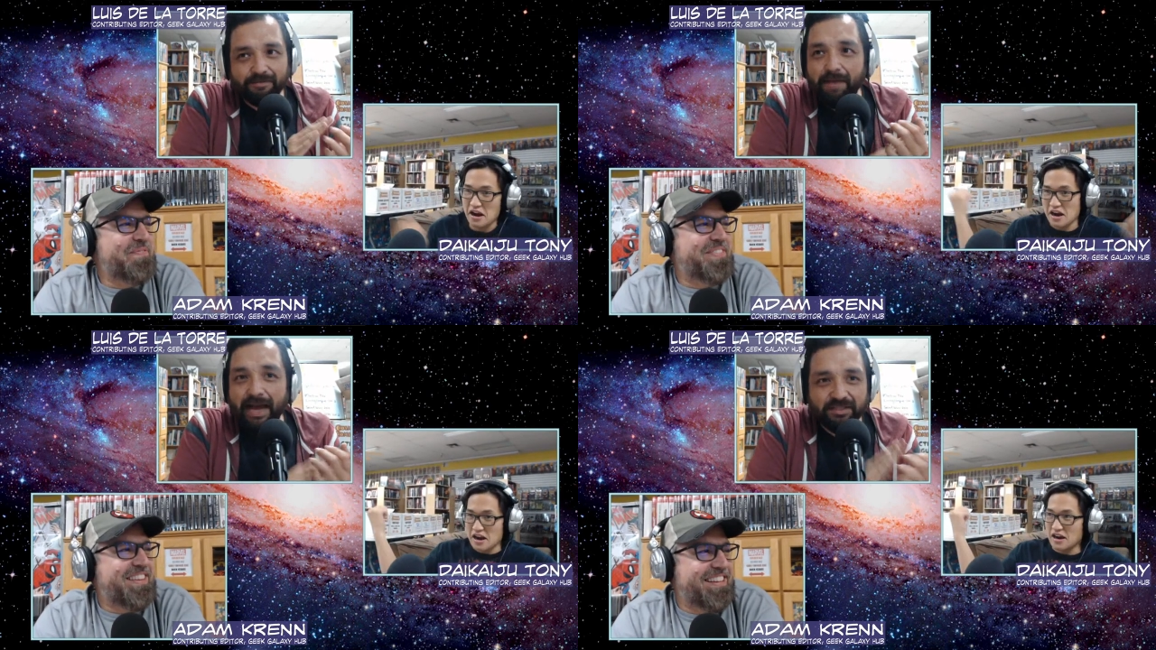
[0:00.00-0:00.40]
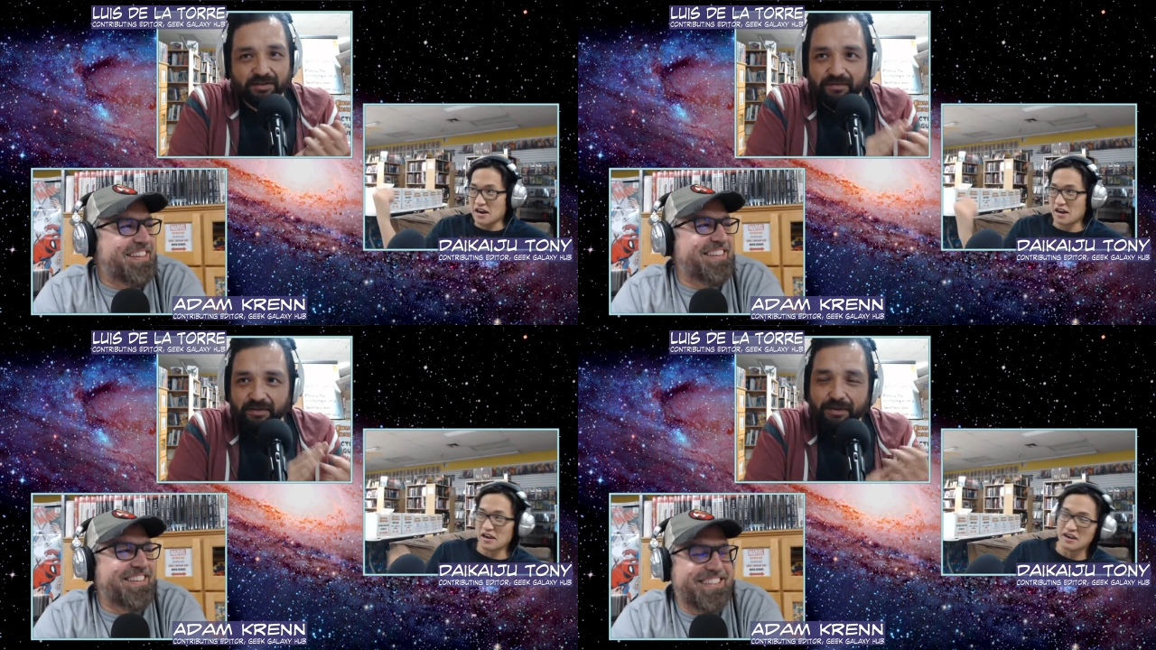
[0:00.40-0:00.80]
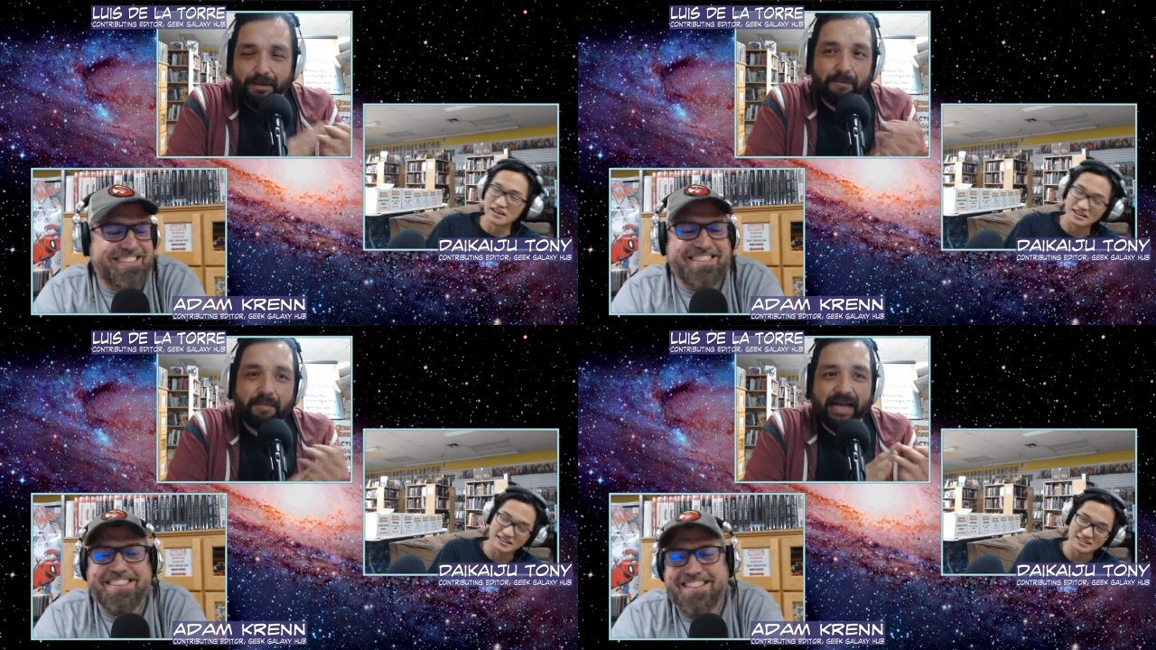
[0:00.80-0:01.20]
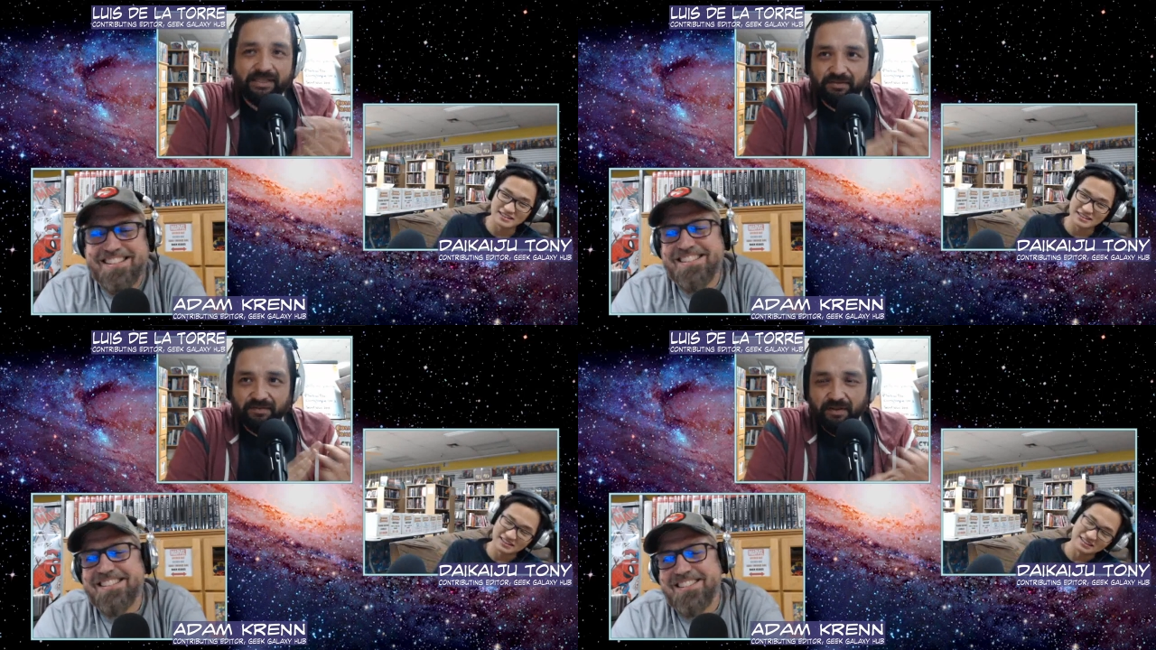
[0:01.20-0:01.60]
Speaker 1: masterful,
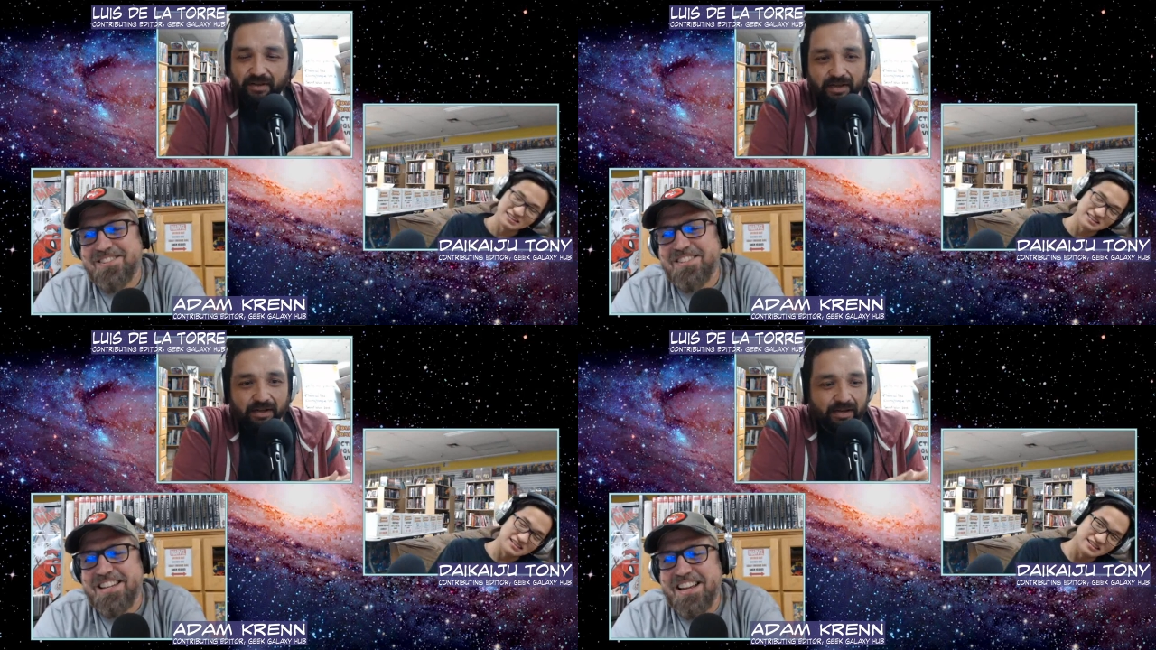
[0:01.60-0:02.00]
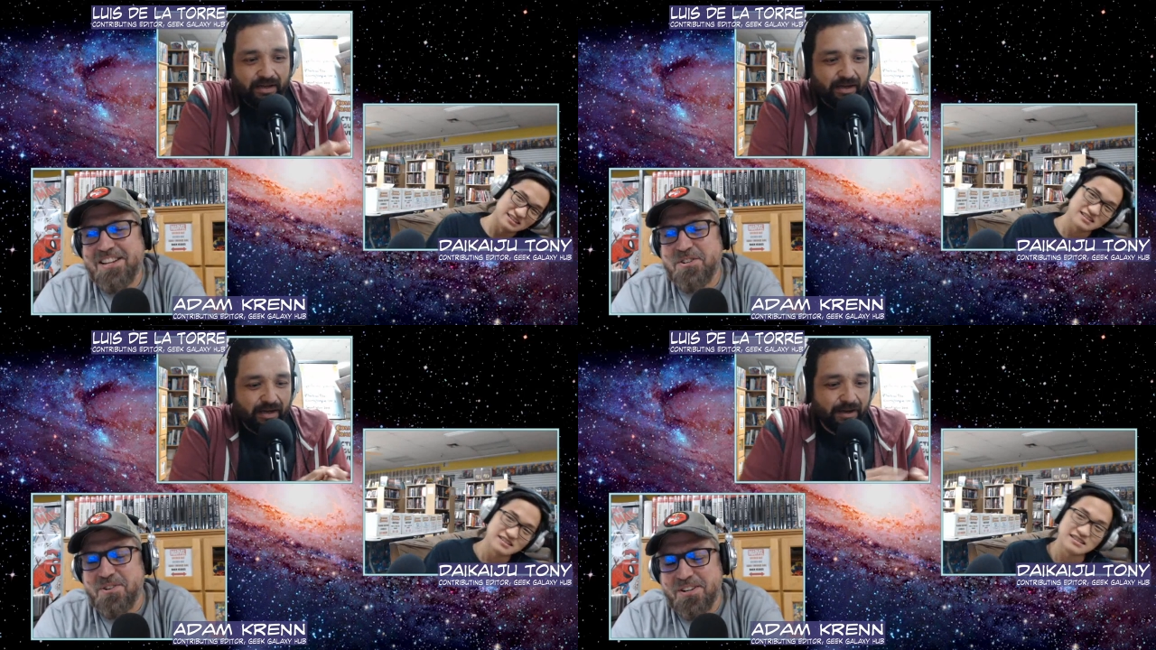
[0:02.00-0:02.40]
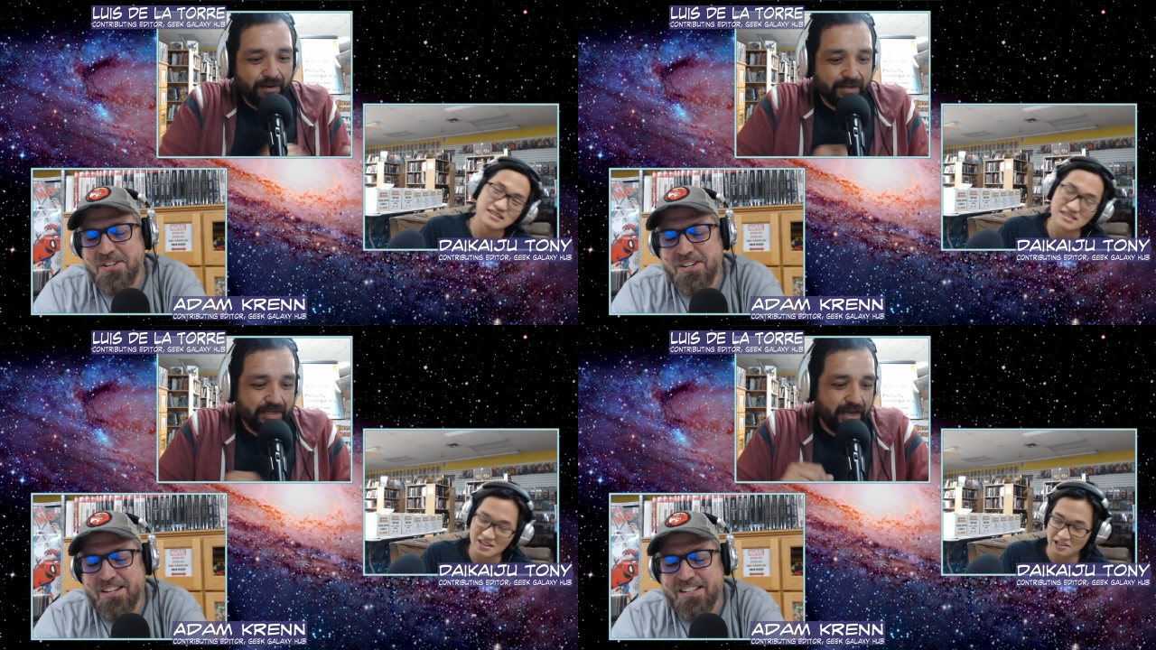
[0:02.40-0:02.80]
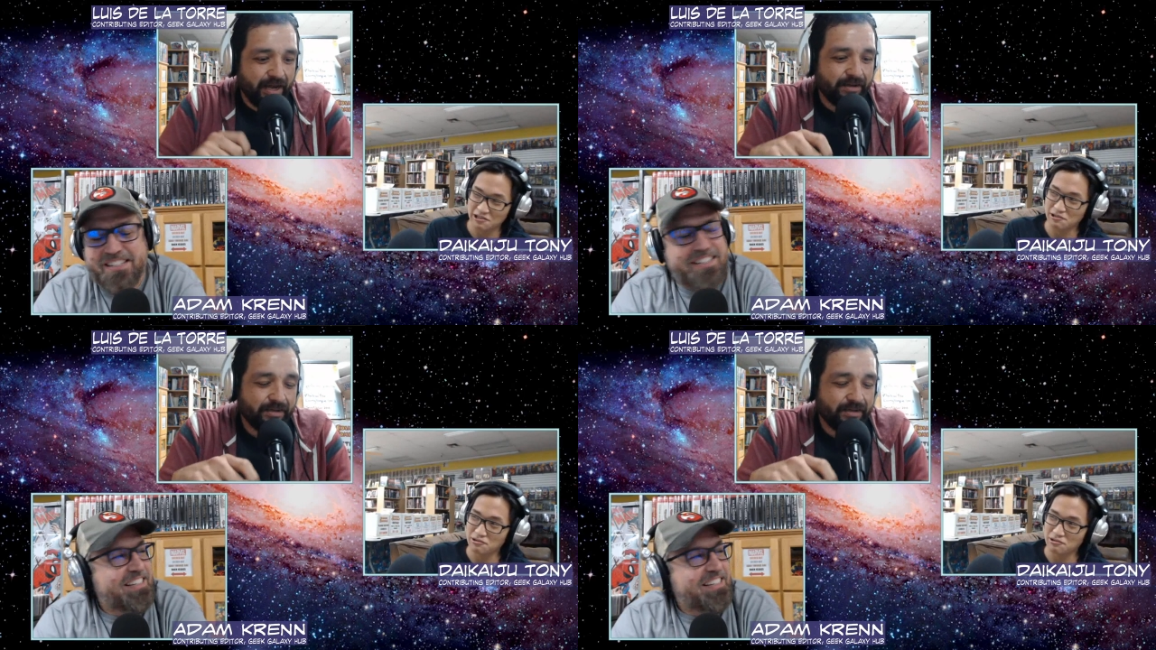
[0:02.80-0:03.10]
masterful. Susan Day Uh, yeah.